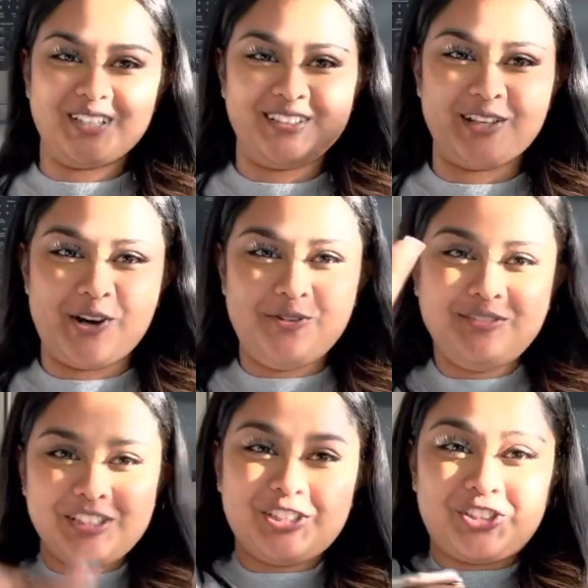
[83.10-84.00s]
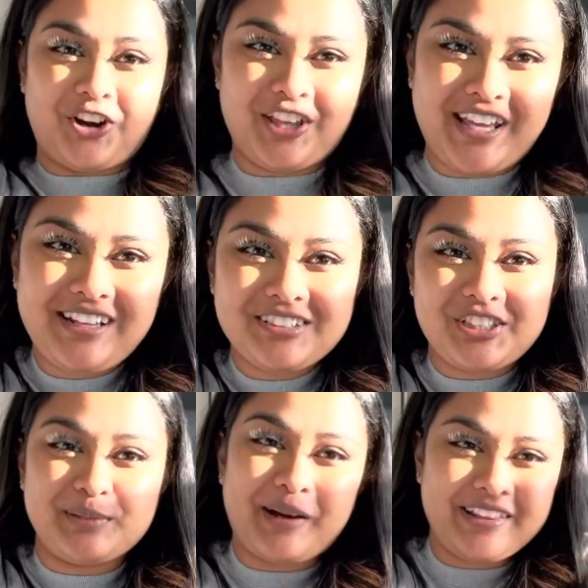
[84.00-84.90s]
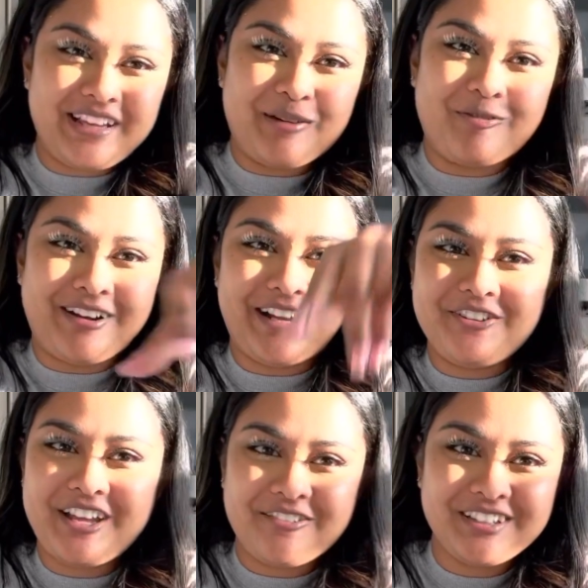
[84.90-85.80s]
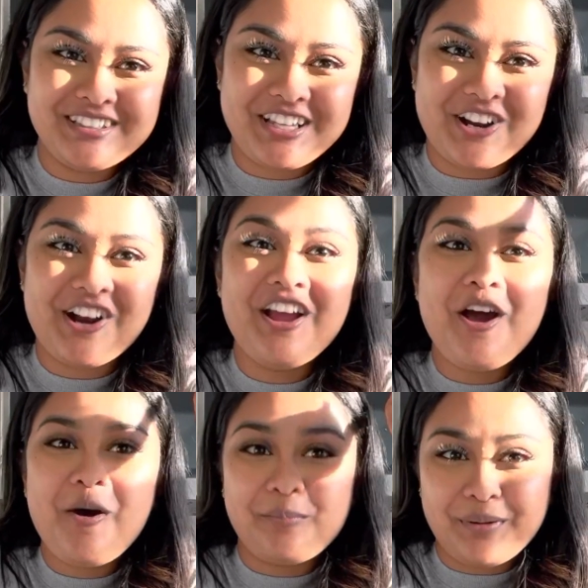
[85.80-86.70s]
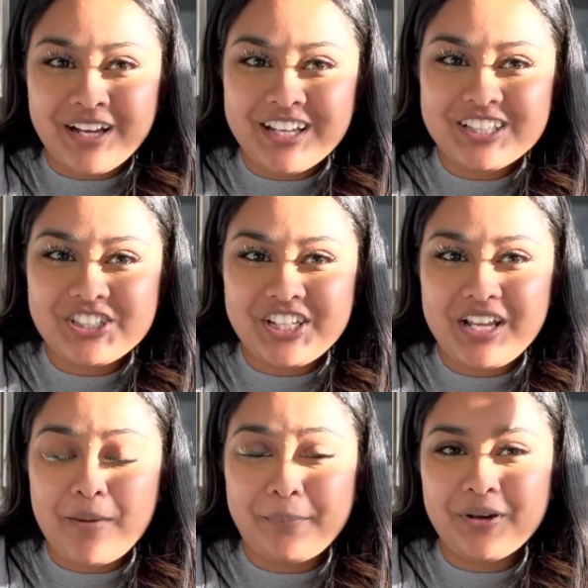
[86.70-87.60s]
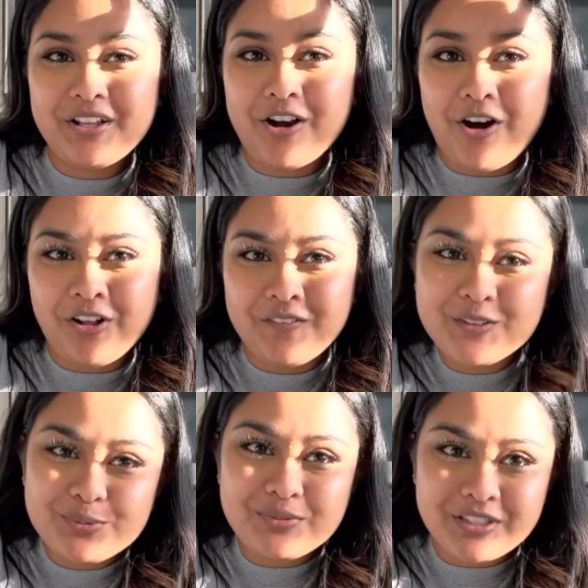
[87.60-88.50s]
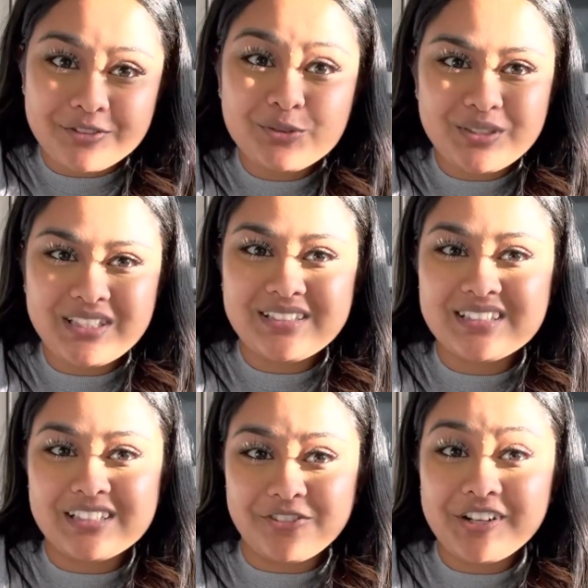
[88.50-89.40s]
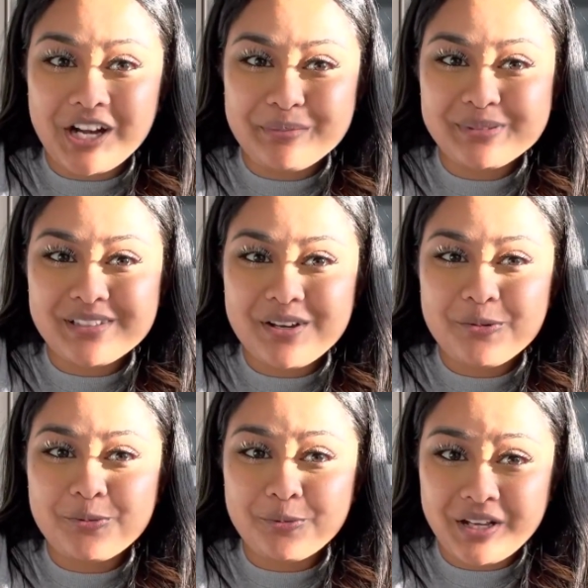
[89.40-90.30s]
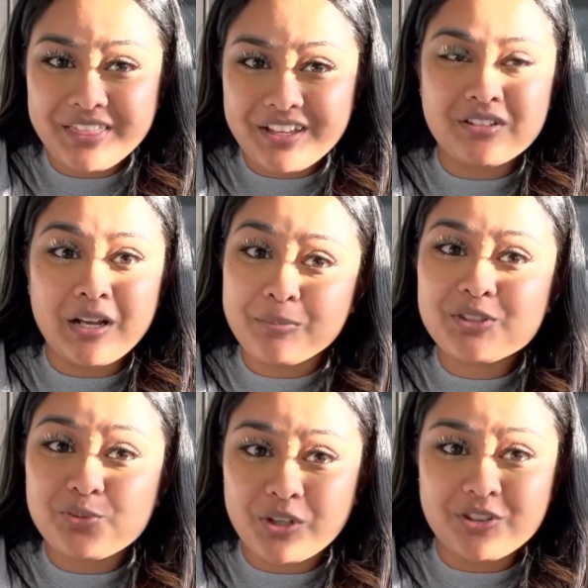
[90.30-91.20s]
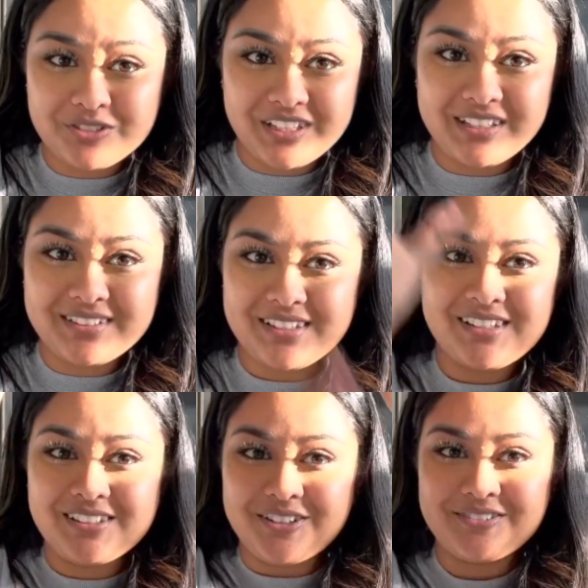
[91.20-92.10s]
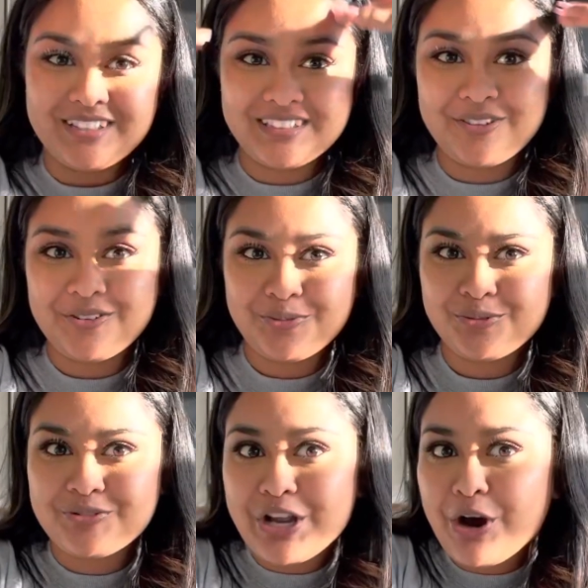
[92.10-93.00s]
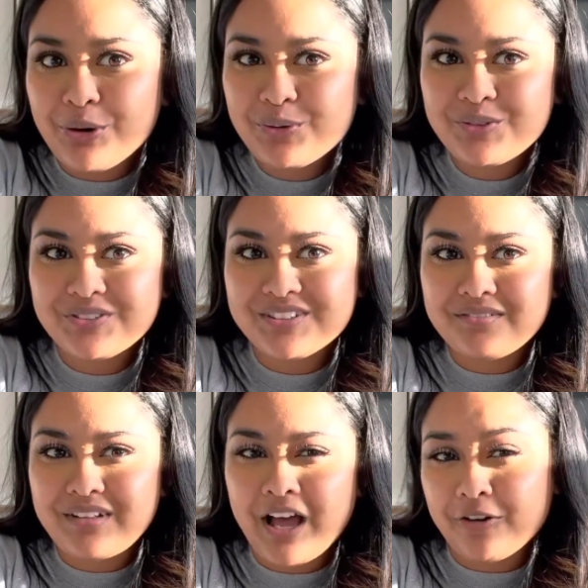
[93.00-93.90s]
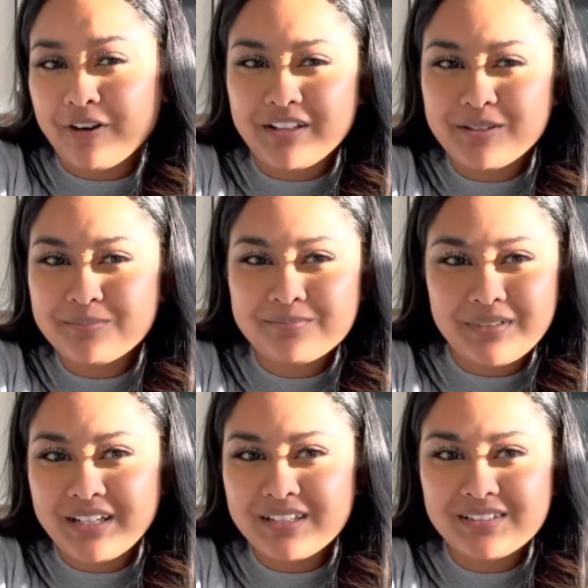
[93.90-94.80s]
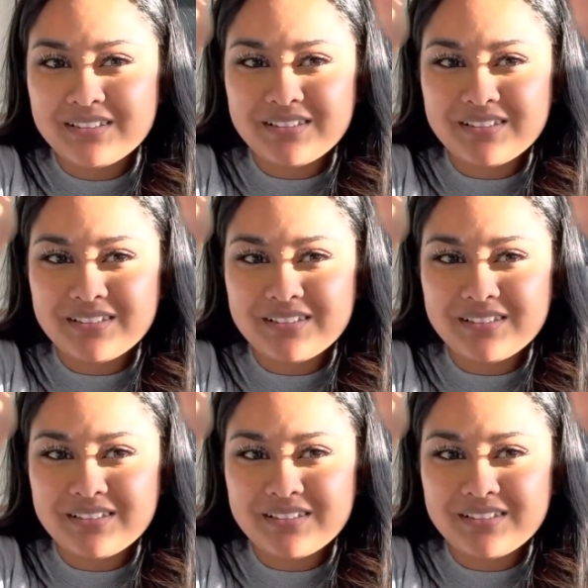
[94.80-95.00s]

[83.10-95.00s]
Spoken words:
So, Shirley, she's behind the camera right now, you can't really see her, but she put all of the different sweet teas in different cups with numbers 1 through 6. So, that's how I will know how to rank them, I guess.